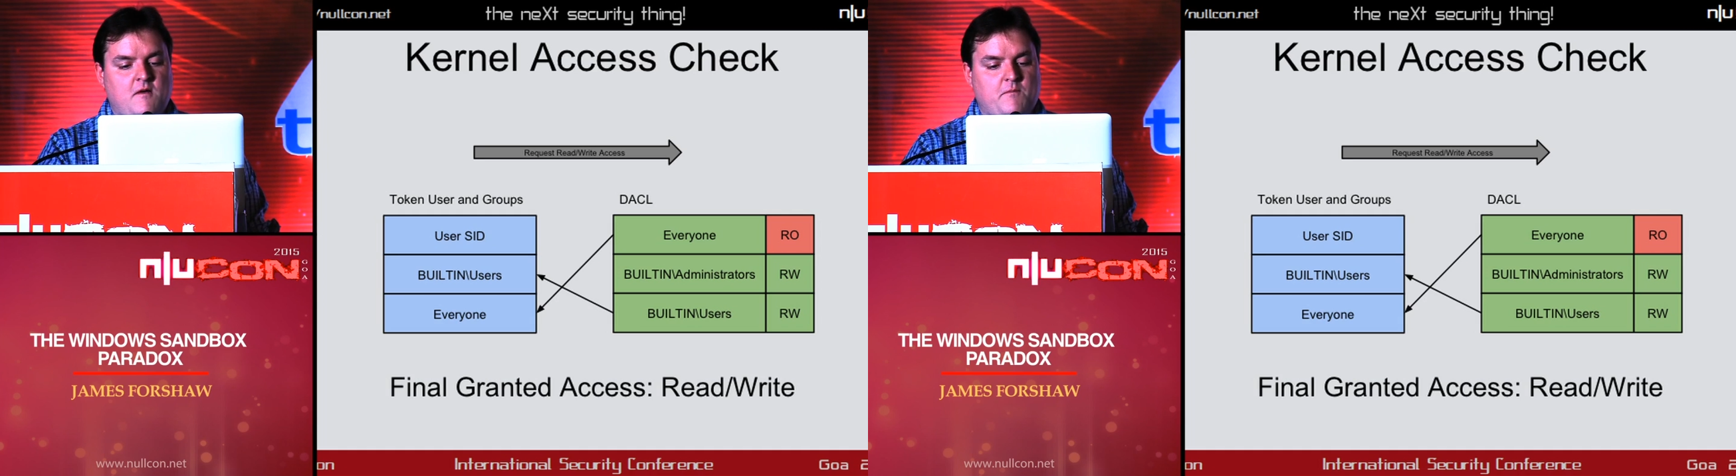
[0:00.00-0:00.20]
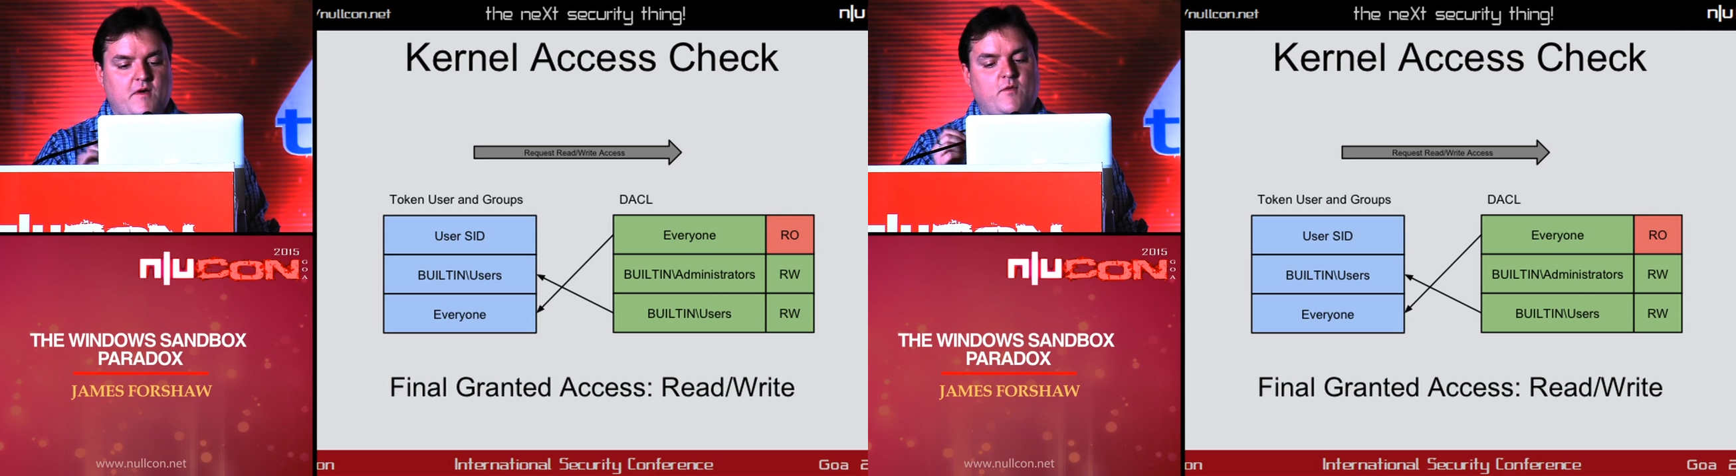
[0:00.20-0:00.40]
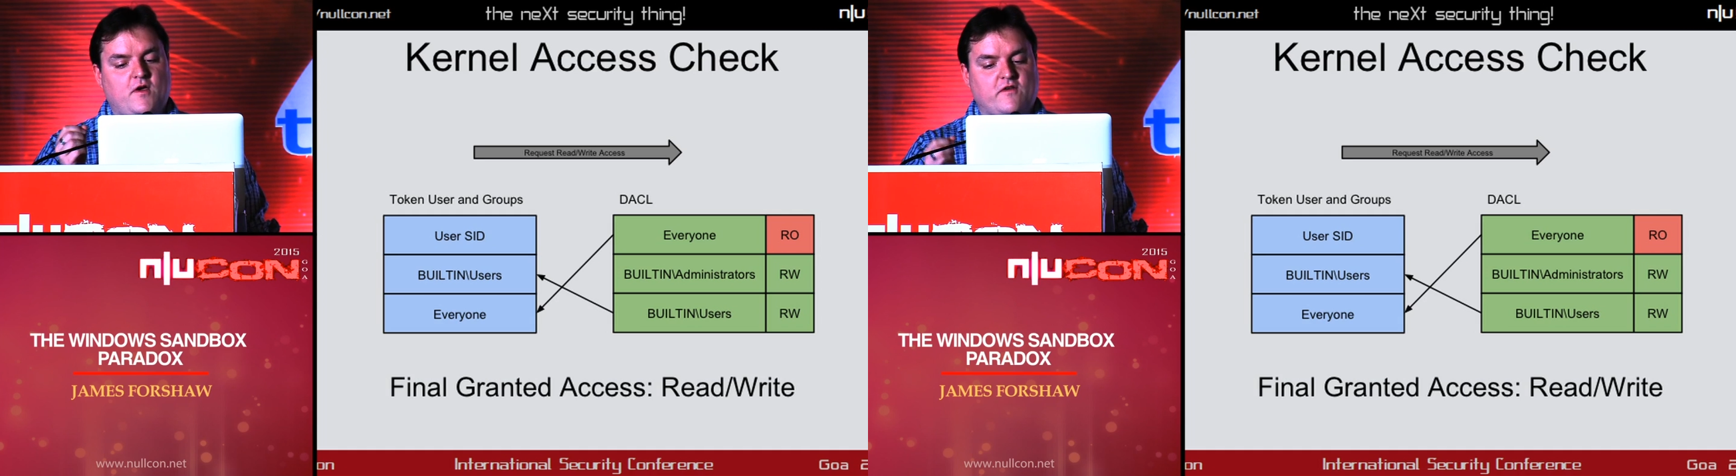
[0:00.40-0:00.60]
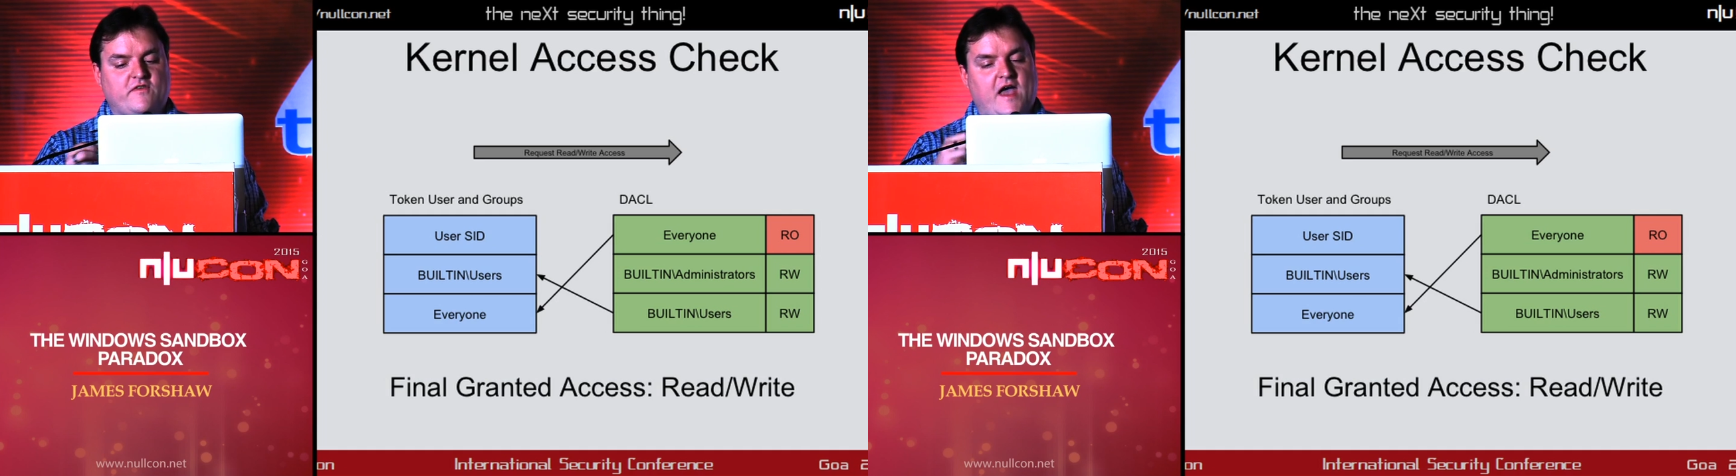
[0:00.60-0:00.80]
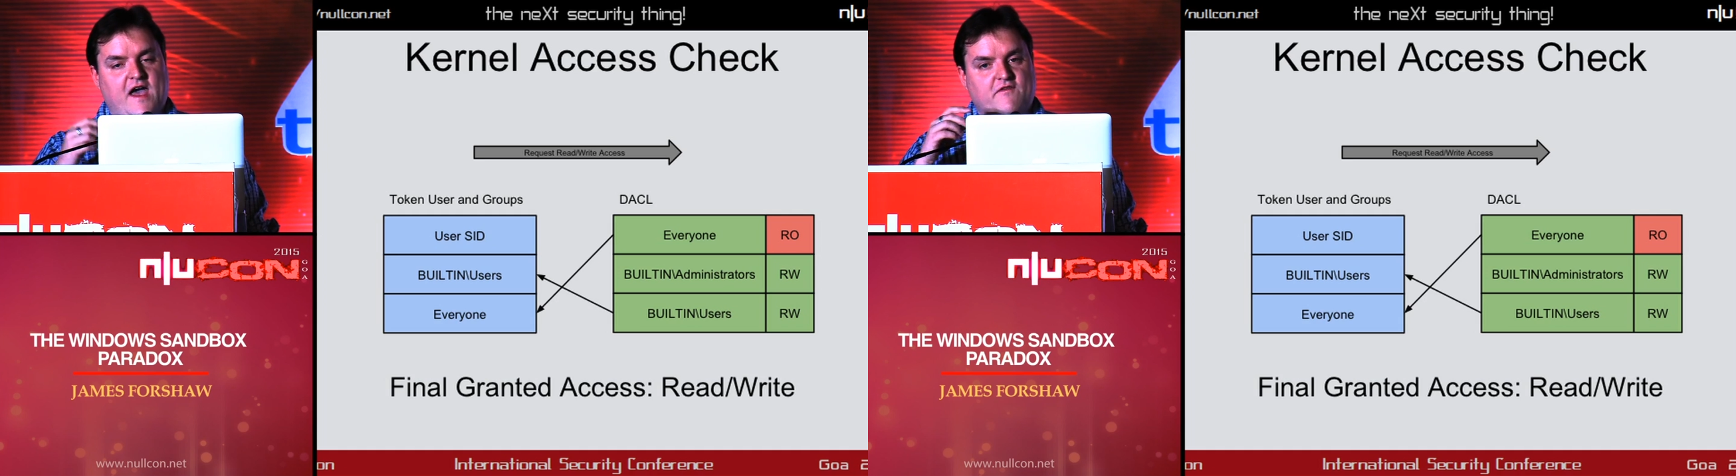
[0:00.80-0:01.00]
but we also
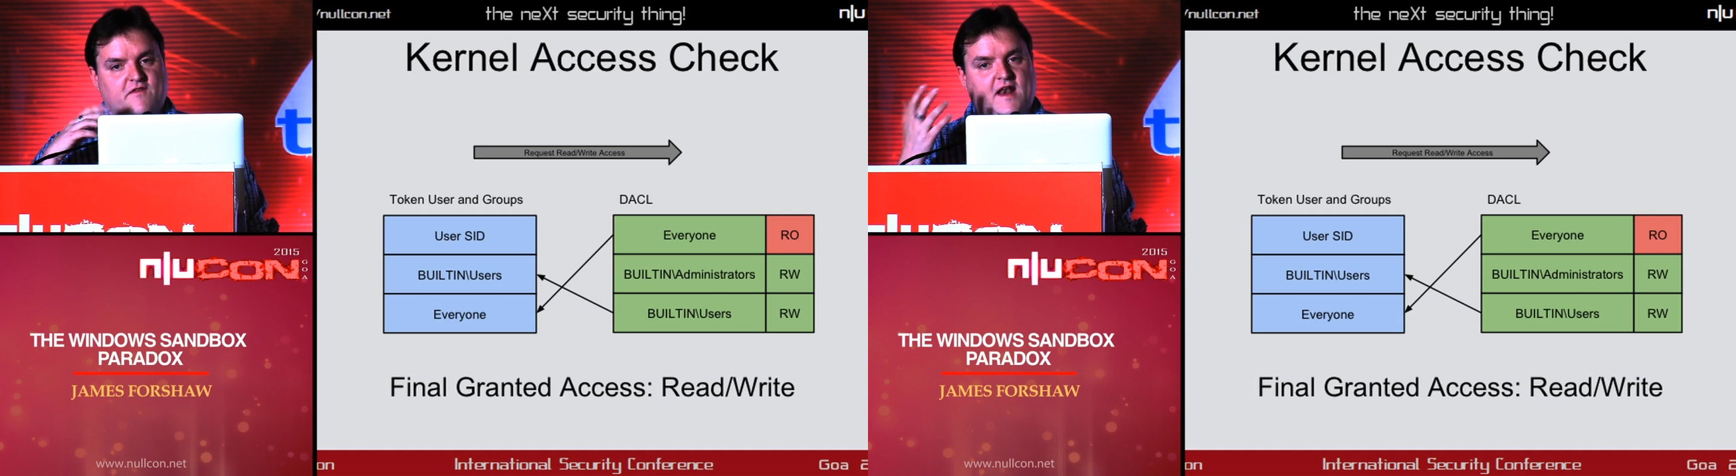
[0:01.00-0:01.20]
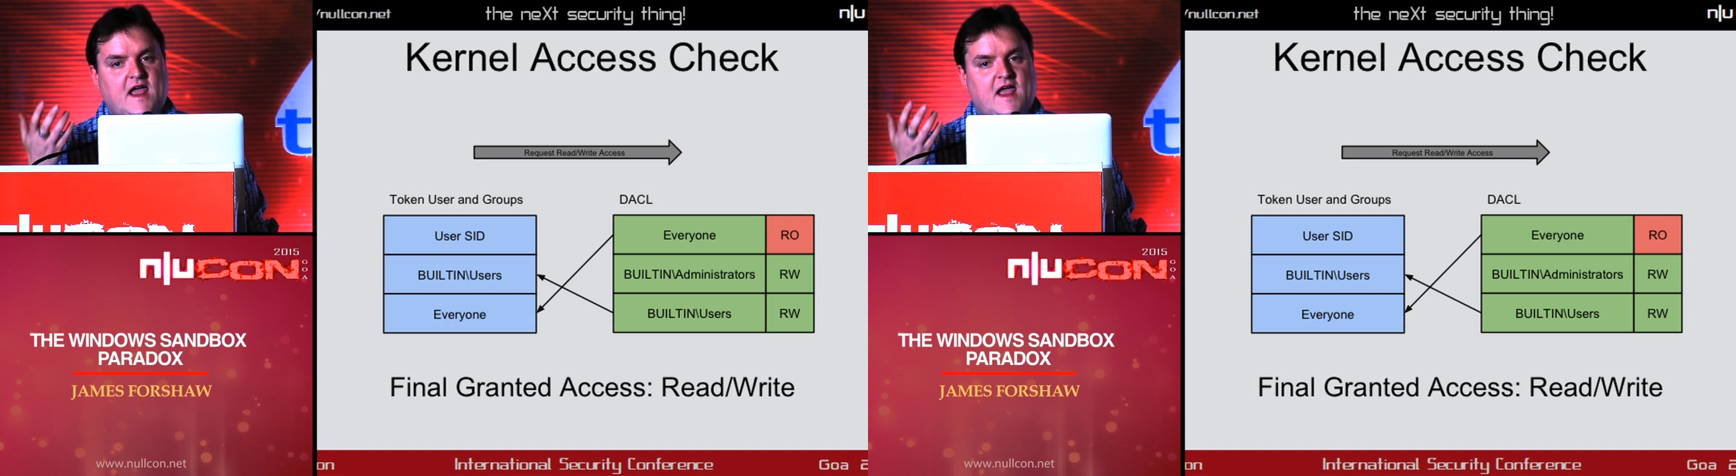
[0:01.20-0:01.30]
have an